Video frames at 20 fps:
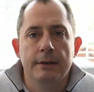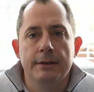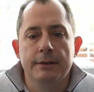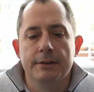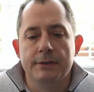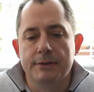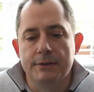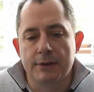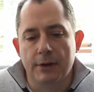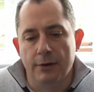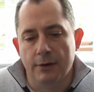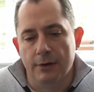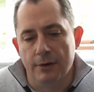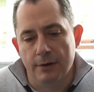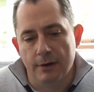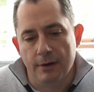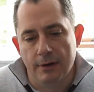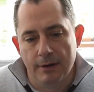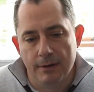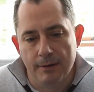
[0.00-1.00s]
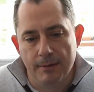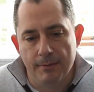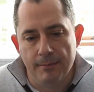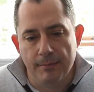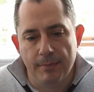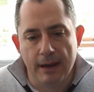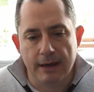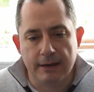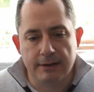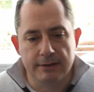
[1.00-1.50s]
So
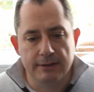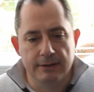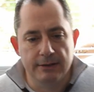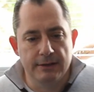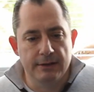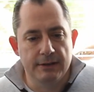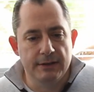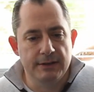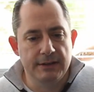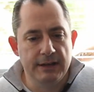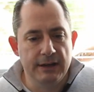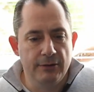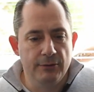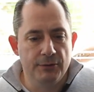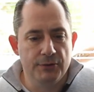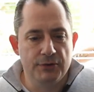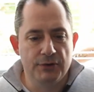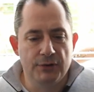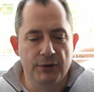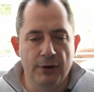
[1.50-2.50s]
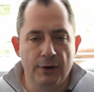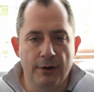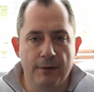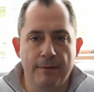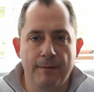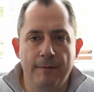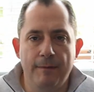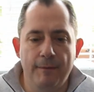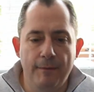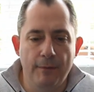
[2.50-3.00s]
back to single stroke
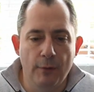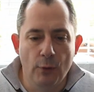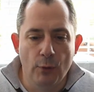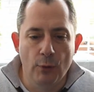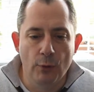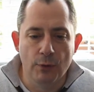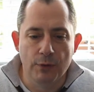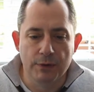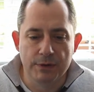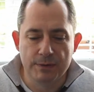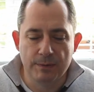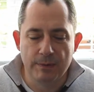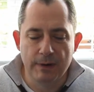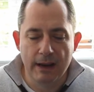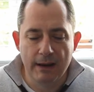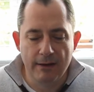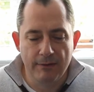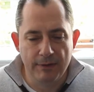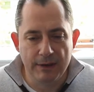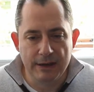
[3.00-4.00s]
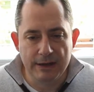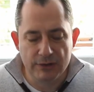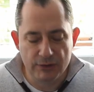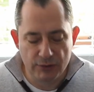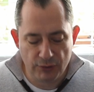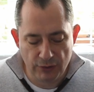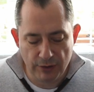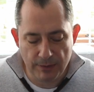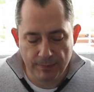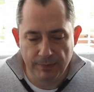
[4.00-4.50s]
4s, we have these
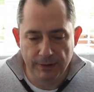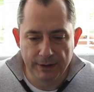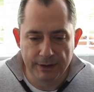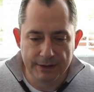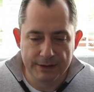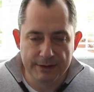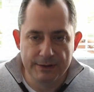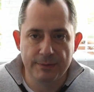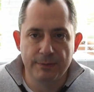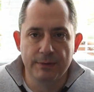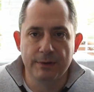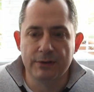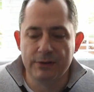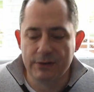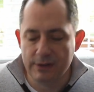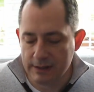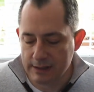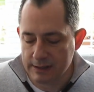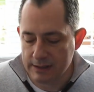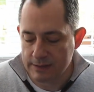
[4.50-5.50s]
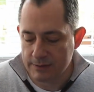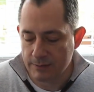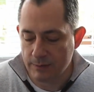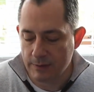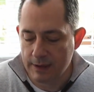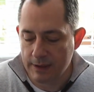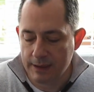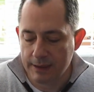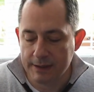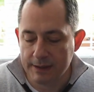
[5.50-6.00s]
triplets, which is
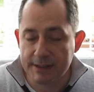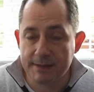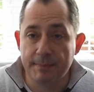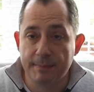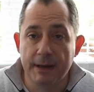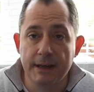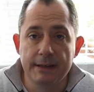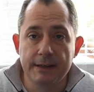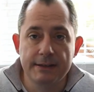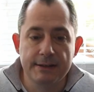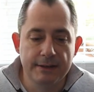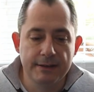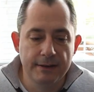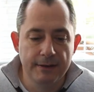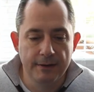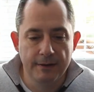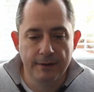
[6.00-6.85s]
within the space.